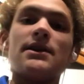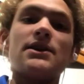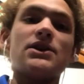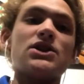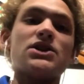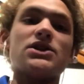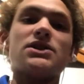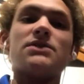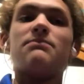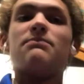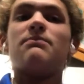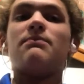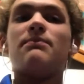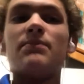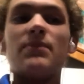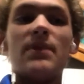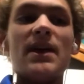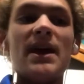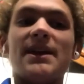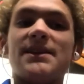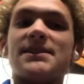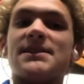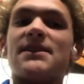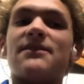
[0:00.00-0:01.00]
She
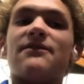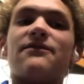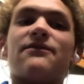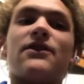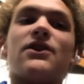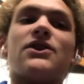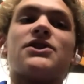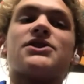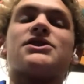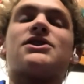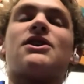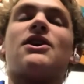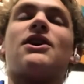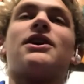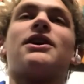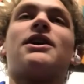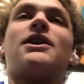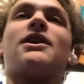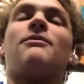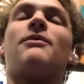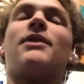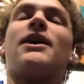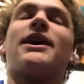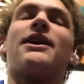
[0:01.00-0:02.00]
hits it first dart,
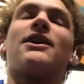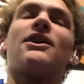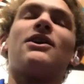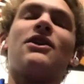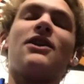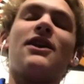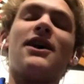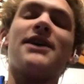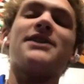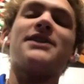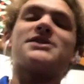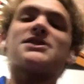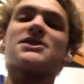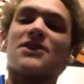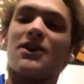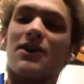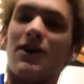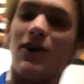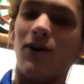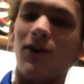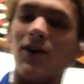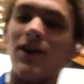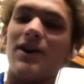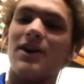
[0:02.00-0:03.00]
and I'm like, let's
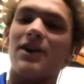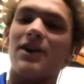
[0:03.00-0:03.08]
go.